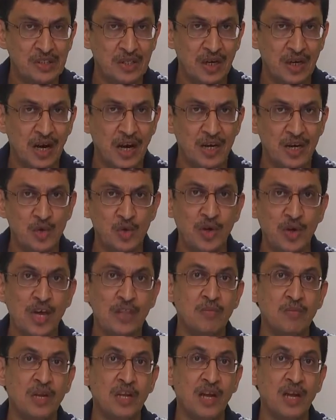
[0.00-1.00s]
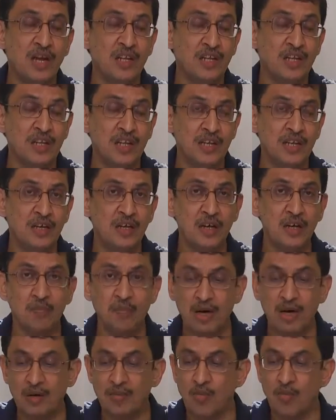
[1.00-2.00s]
and you can bring anything,
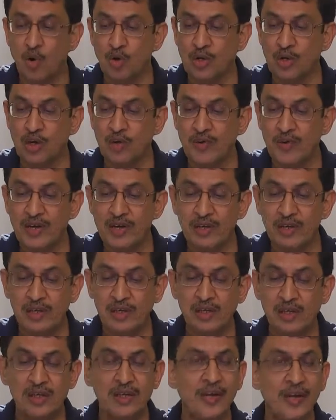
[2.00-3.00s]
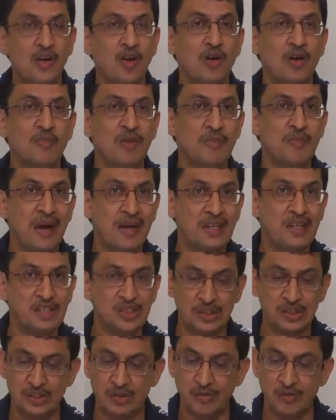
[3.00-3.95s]
but motor vehicle cannot be baggage.